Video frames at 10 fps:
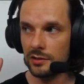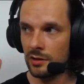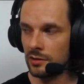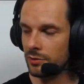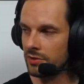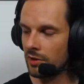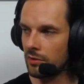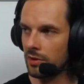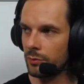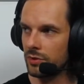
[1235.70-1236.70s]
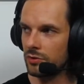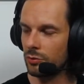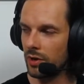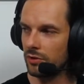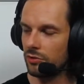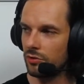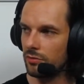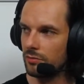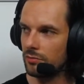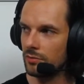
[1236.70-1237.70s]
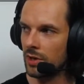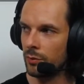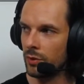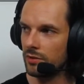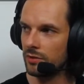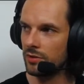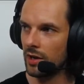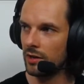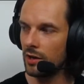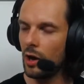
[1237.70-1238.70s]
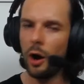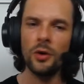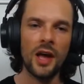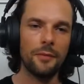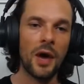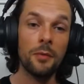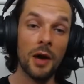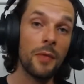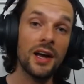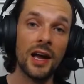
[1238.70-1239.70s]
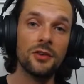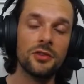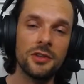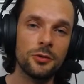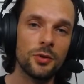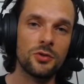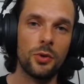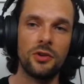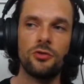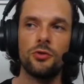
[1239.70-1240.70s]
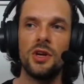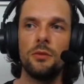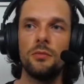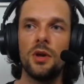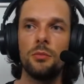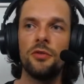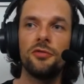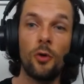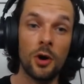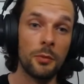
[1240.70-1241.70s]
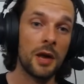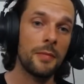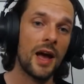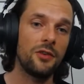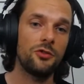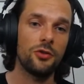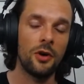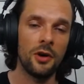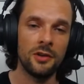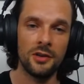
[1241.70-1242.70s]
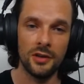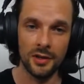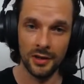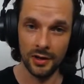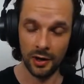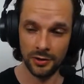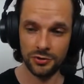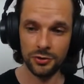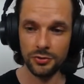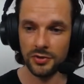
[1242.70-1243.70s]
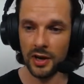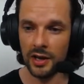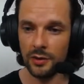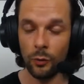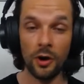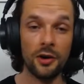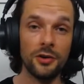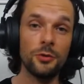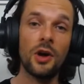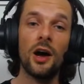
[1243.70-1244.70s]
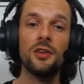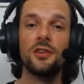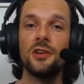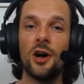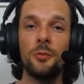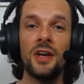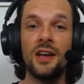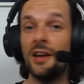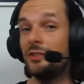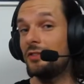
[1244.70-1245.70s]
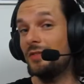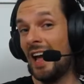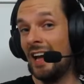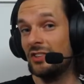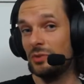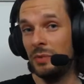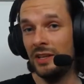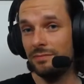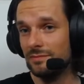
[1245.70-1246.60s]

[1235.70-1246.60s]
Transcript: there was another thing with Twitch that I wanted to say. Oh yeah, I might actually do a Twitch stream before my match on Tuesday, where you guys can come in and just ask me